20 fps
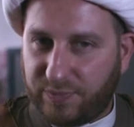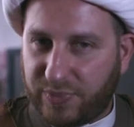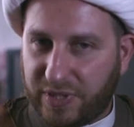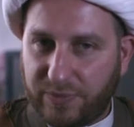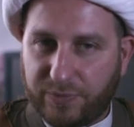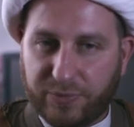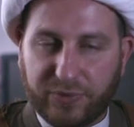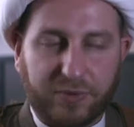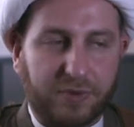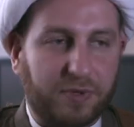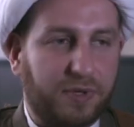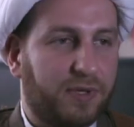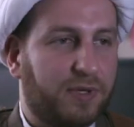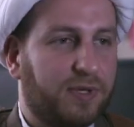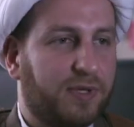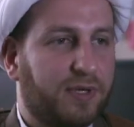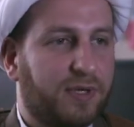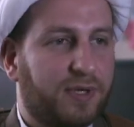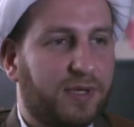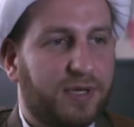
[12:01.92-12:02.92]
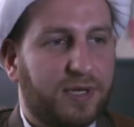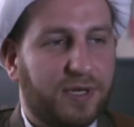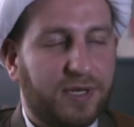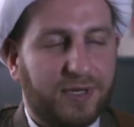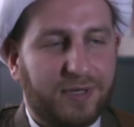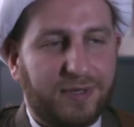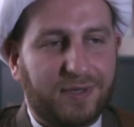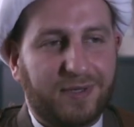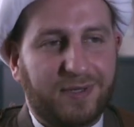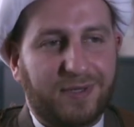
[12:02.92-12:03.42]
people
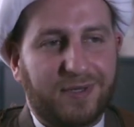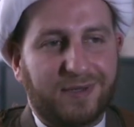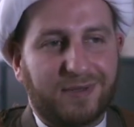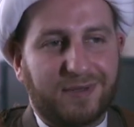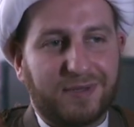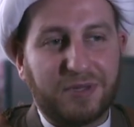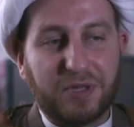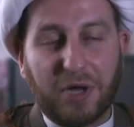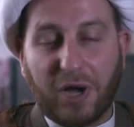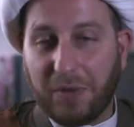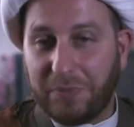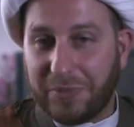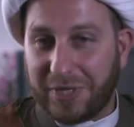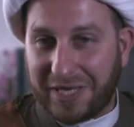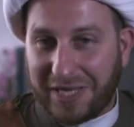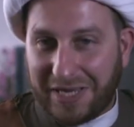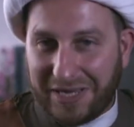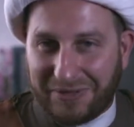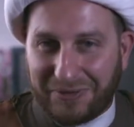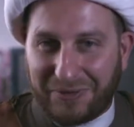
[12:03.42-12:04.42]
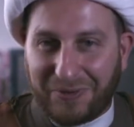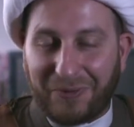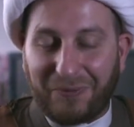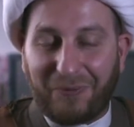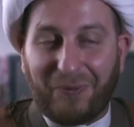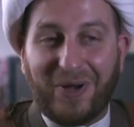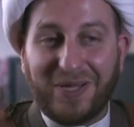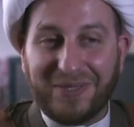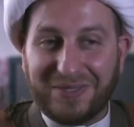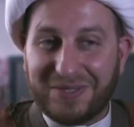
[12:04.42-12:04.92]
nominate or
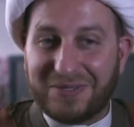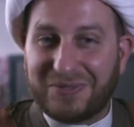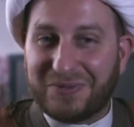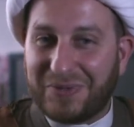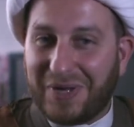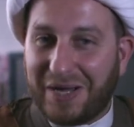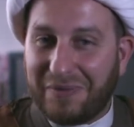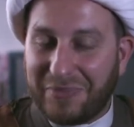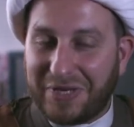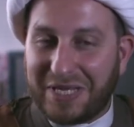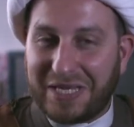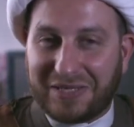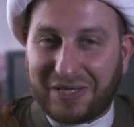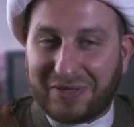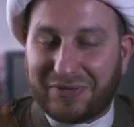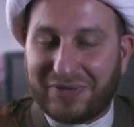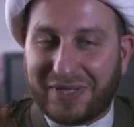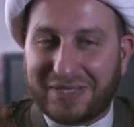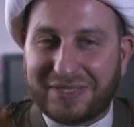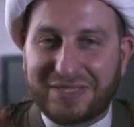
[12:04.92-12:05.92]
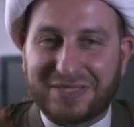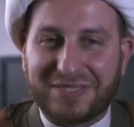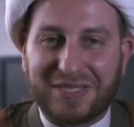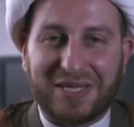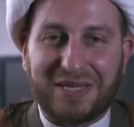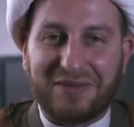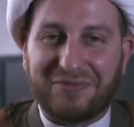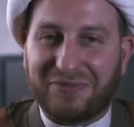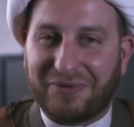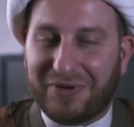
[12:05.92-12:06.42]
wanting to nominate Ayatollah
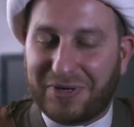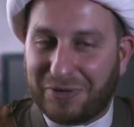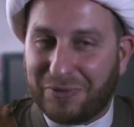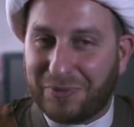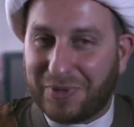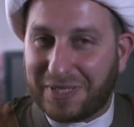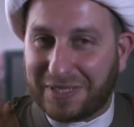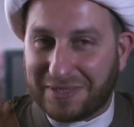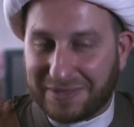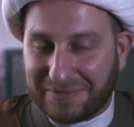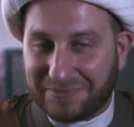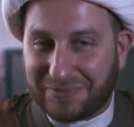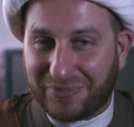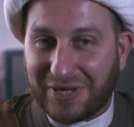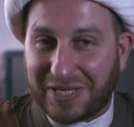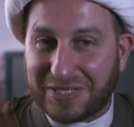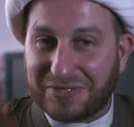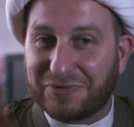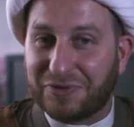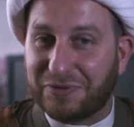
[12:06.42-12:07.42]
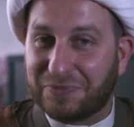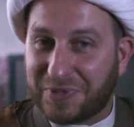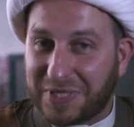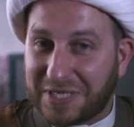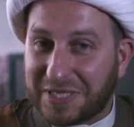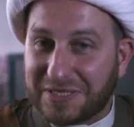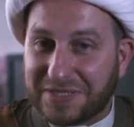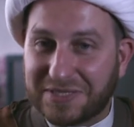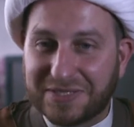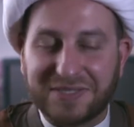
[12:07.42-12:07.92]
Sistani for a Nobel Prize for
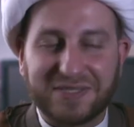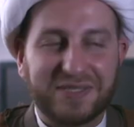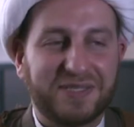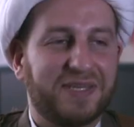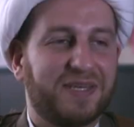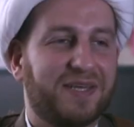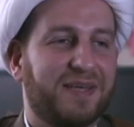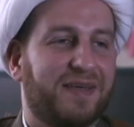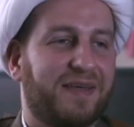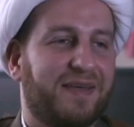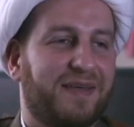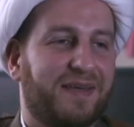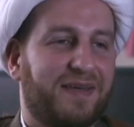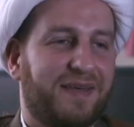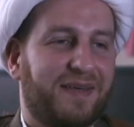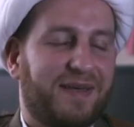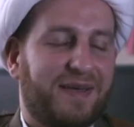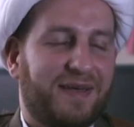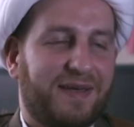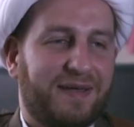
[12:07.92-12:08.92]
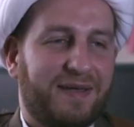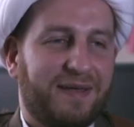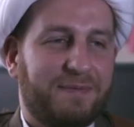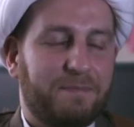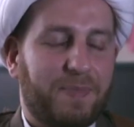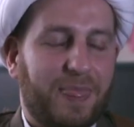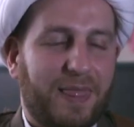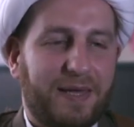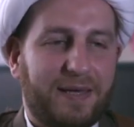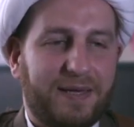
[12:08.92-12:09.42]
Peace.
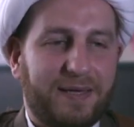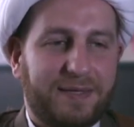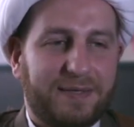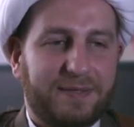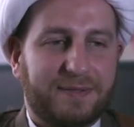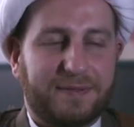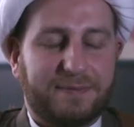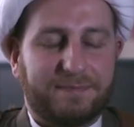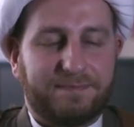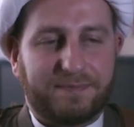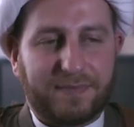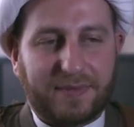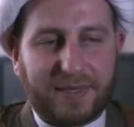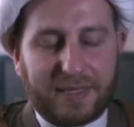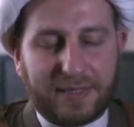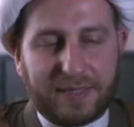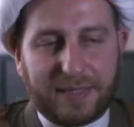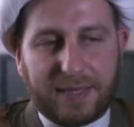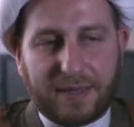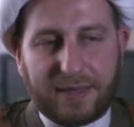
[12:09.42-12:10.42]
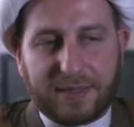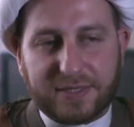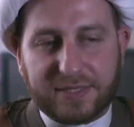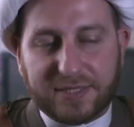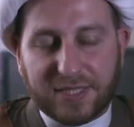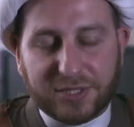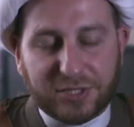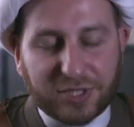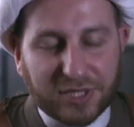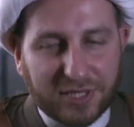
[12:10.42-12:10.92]
And
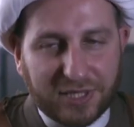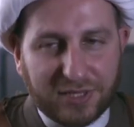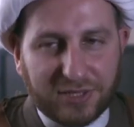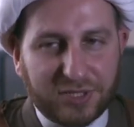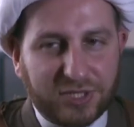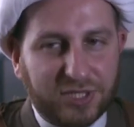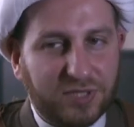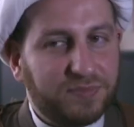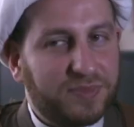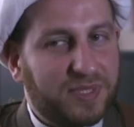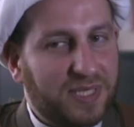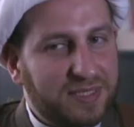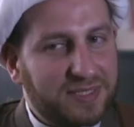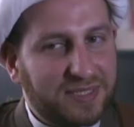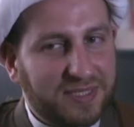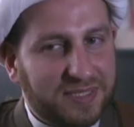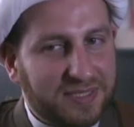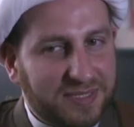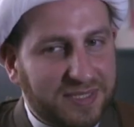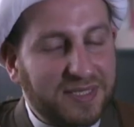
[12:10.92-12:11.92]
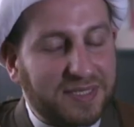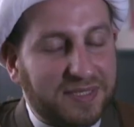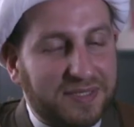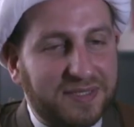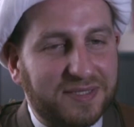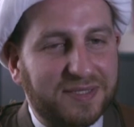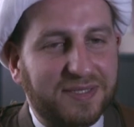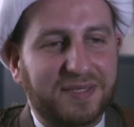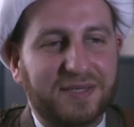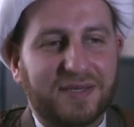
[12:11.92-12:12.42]
such leadership does
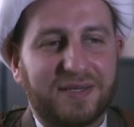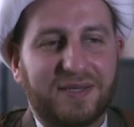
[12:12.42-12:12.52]
exist.